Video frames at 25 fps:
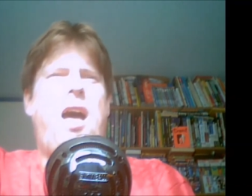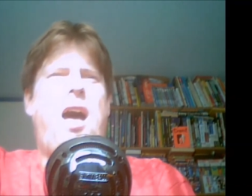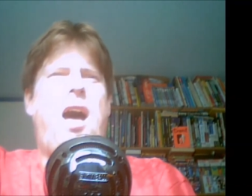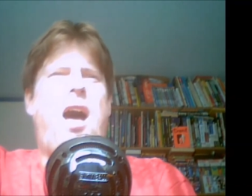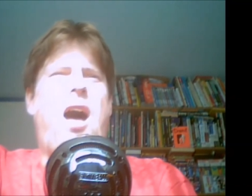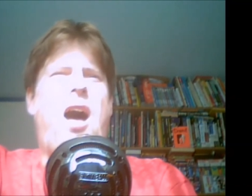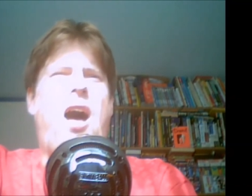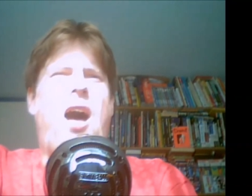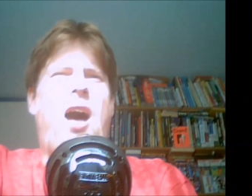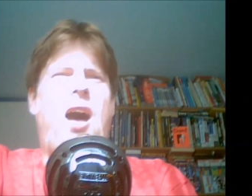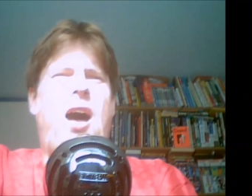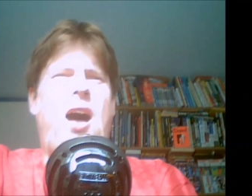
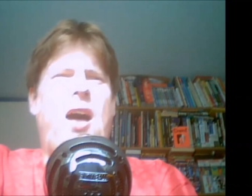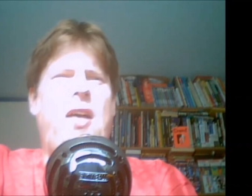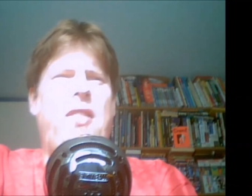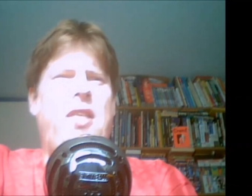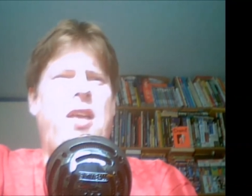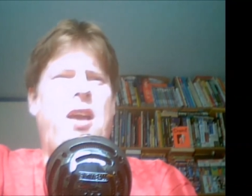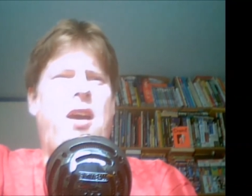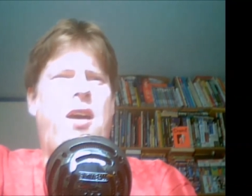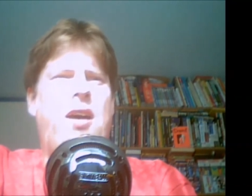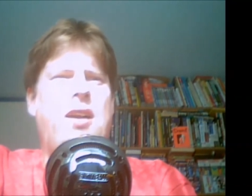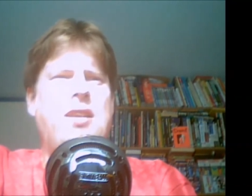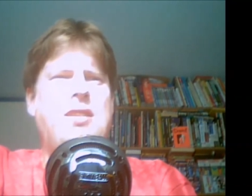And
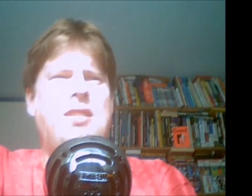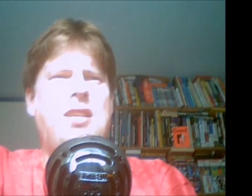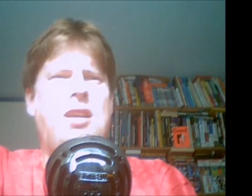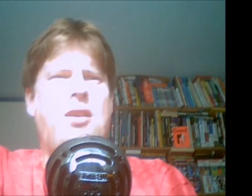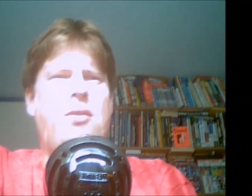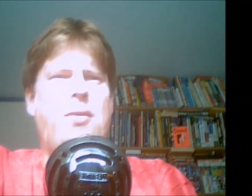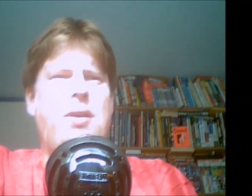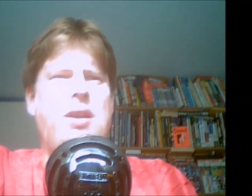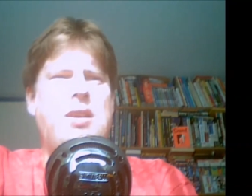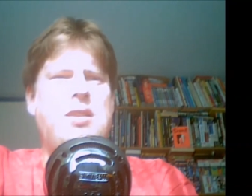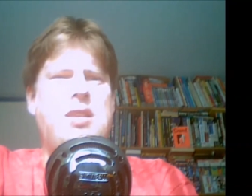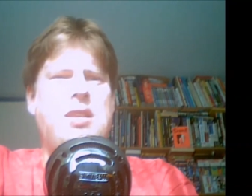the idea
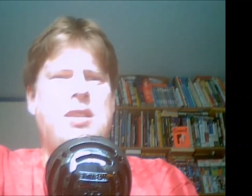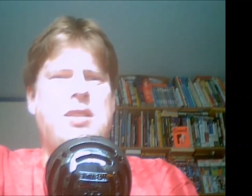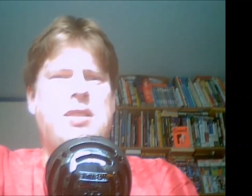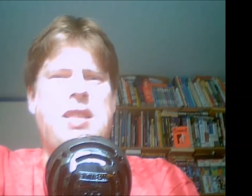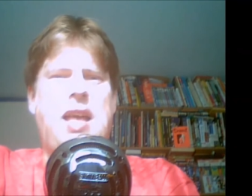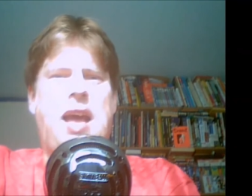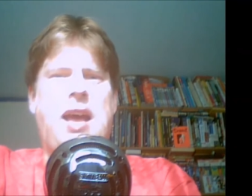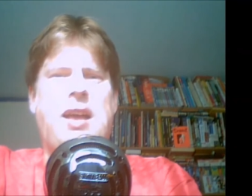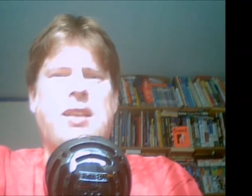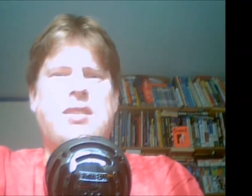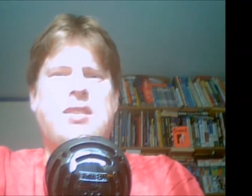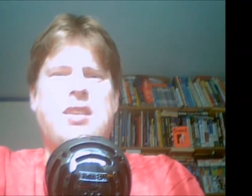is
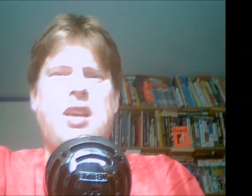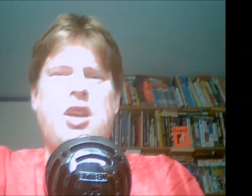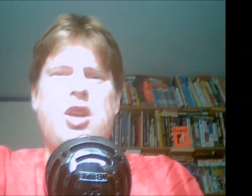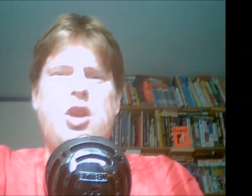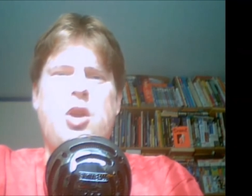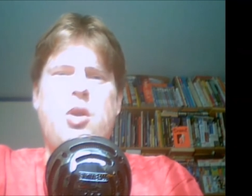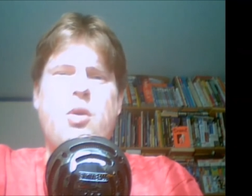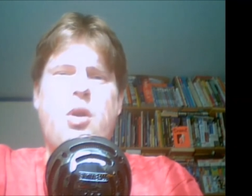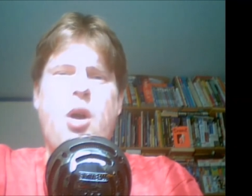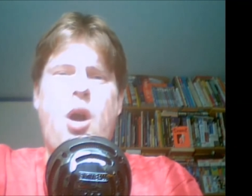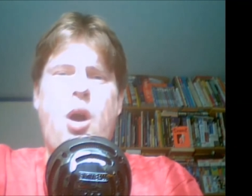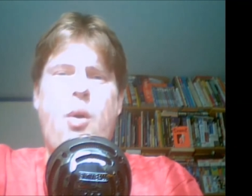that
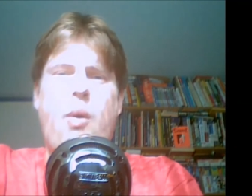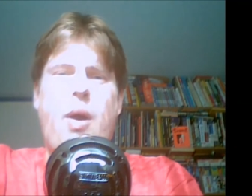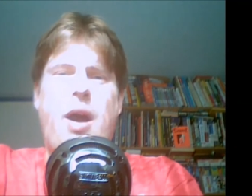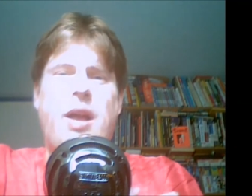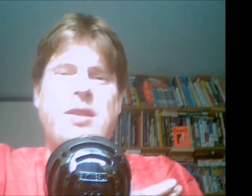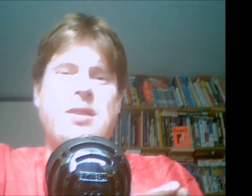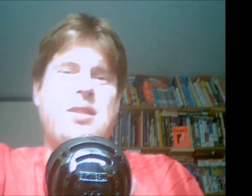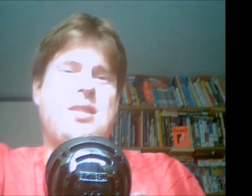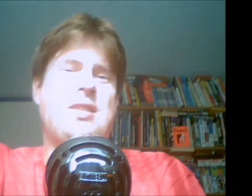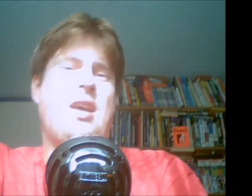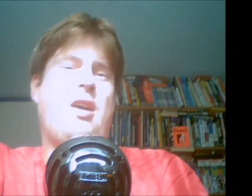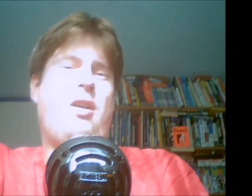you go
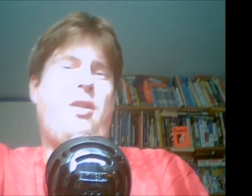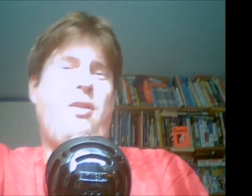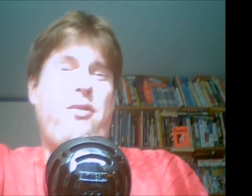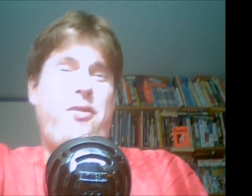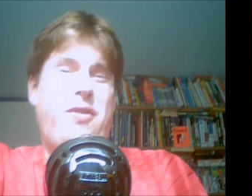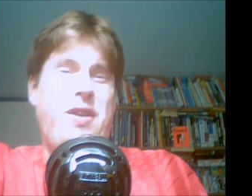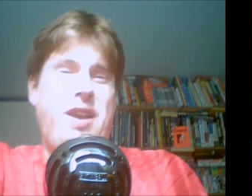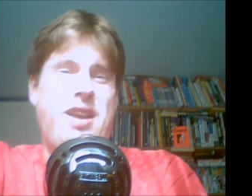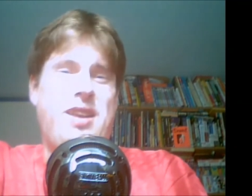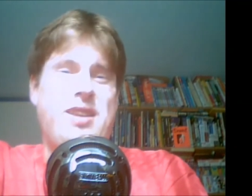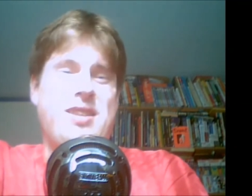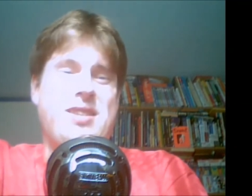and sell
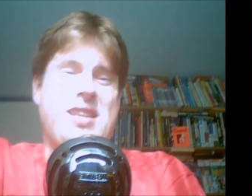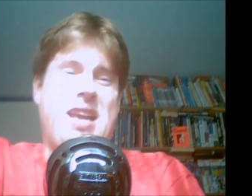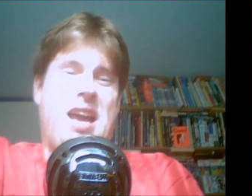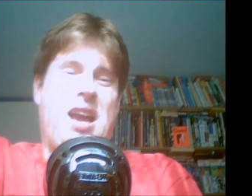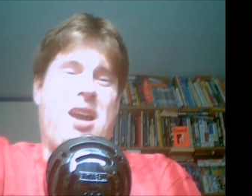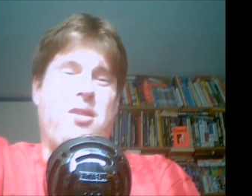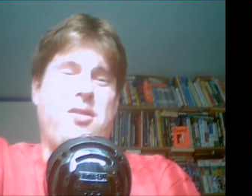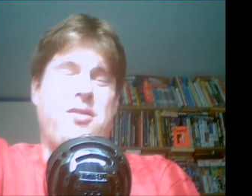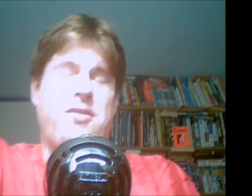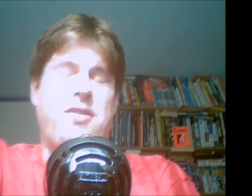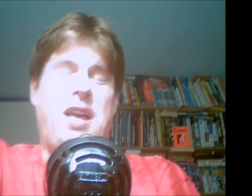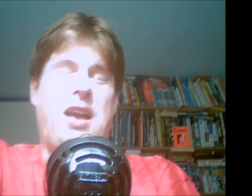things
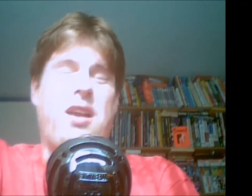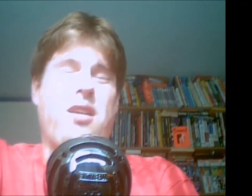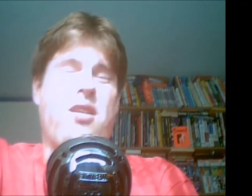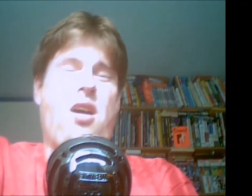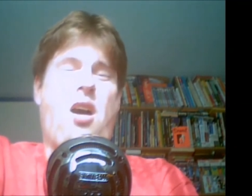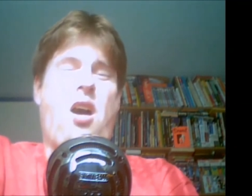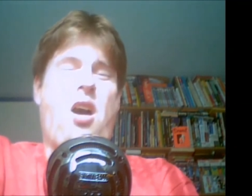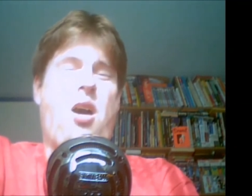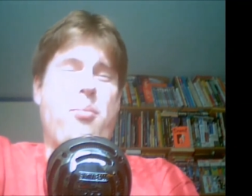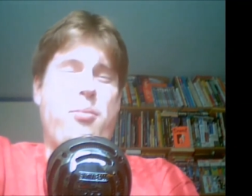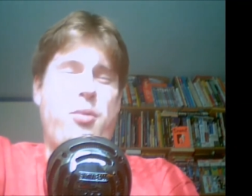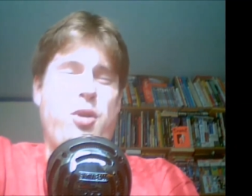out of that
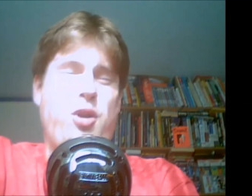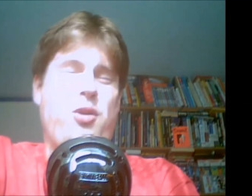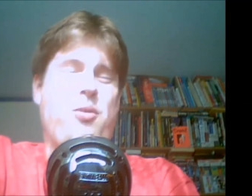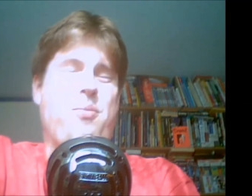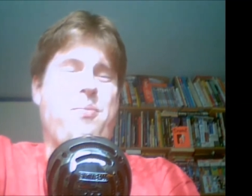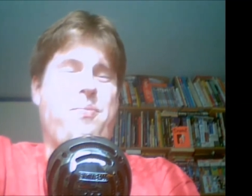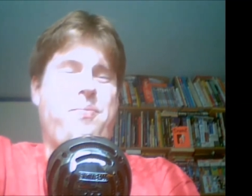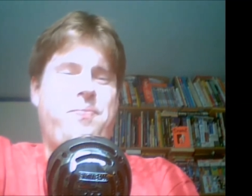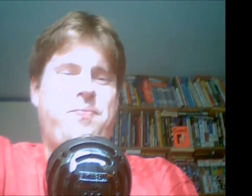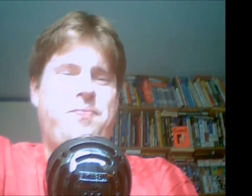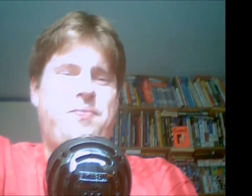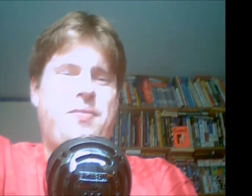car boot,
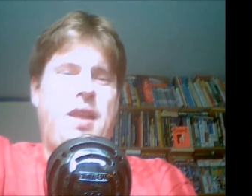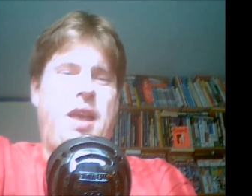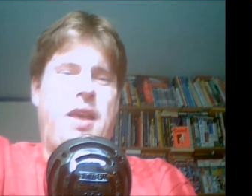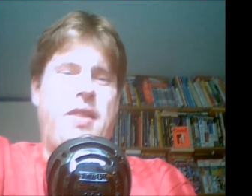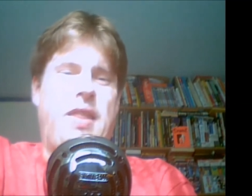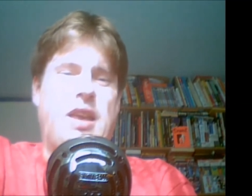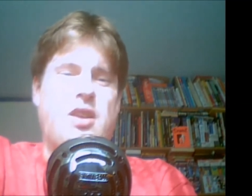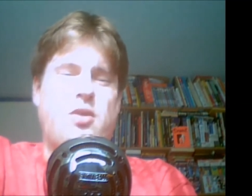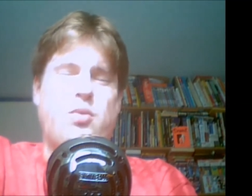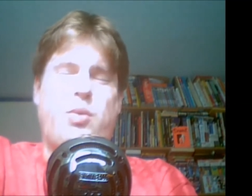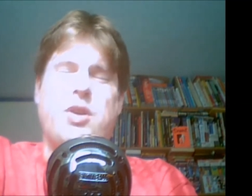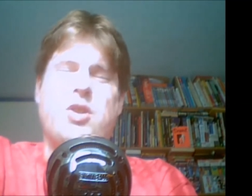and
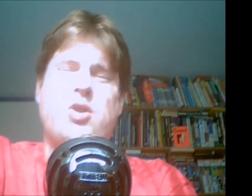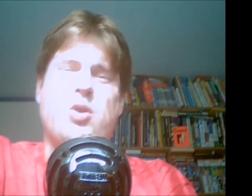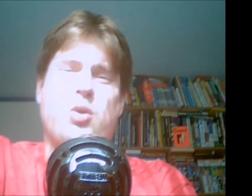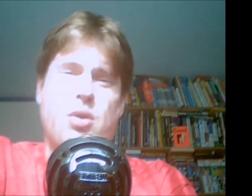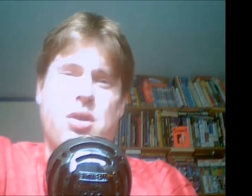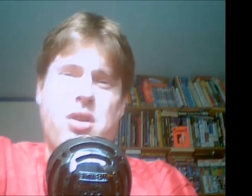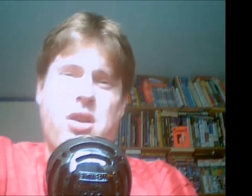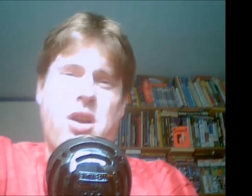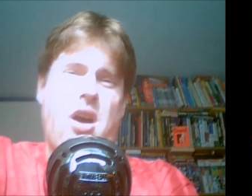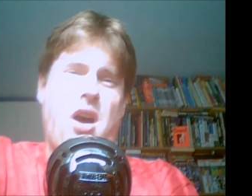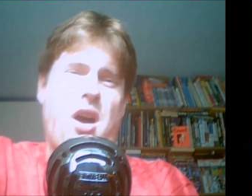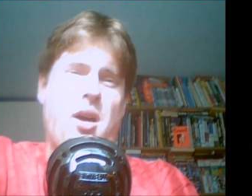that's why it's called a
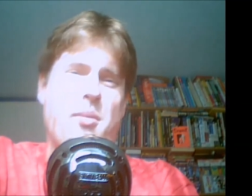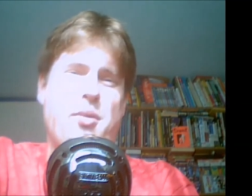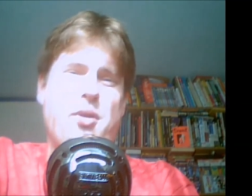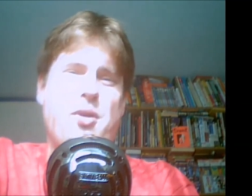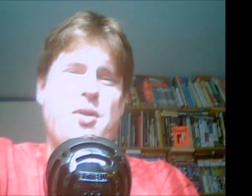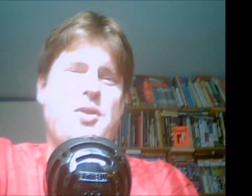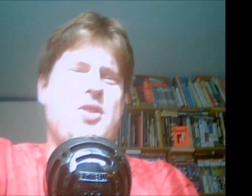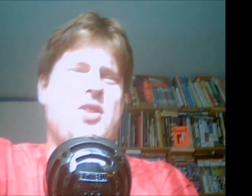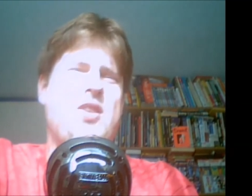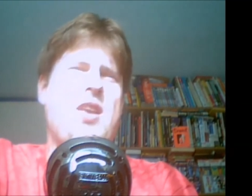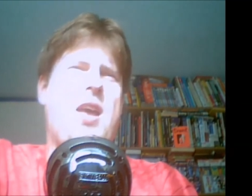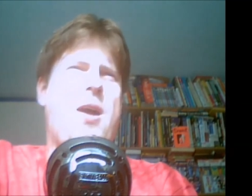car
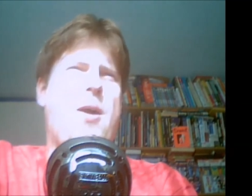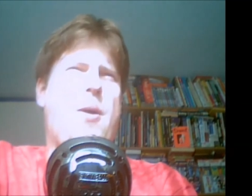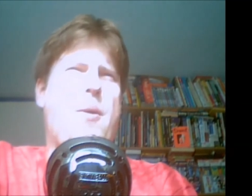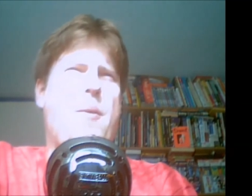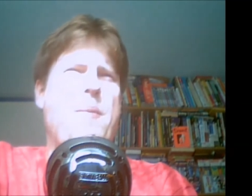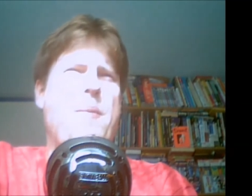boot sale.